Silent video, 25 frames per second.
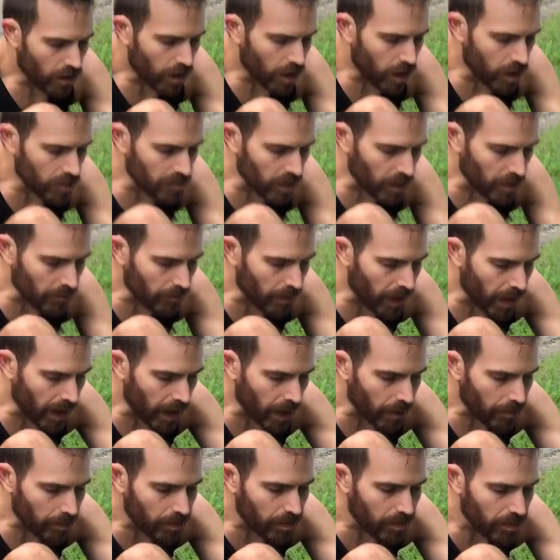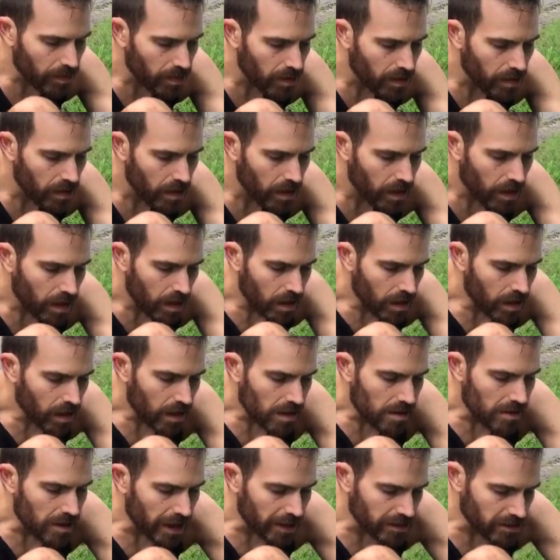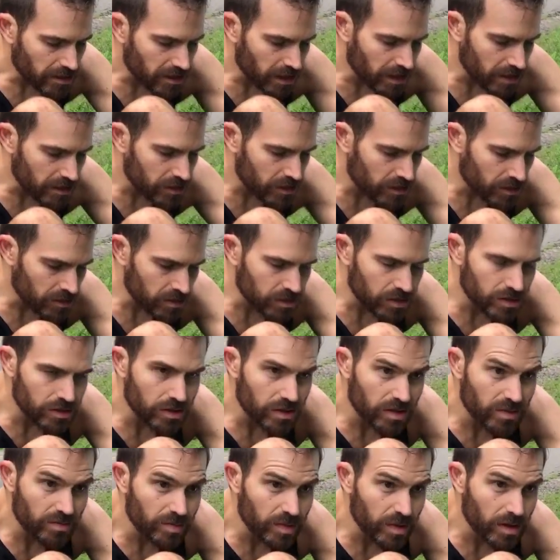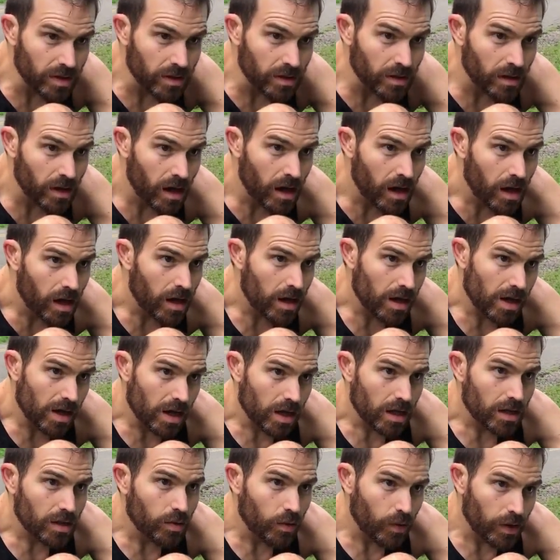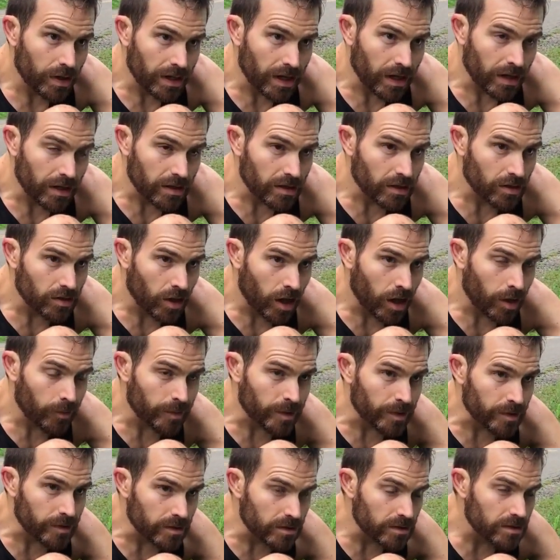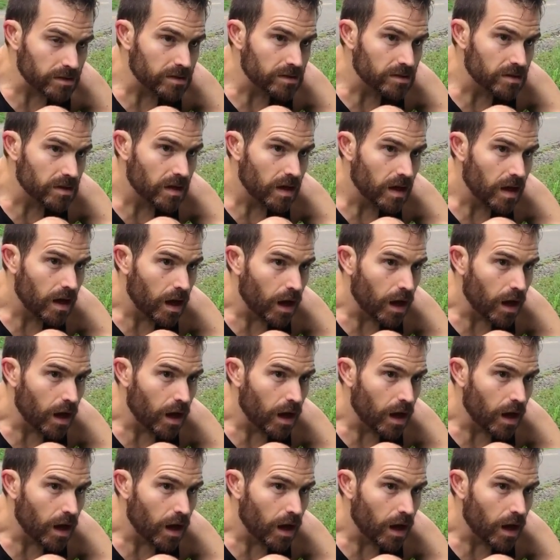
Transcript: On my map, that section should have been 28 kilometers,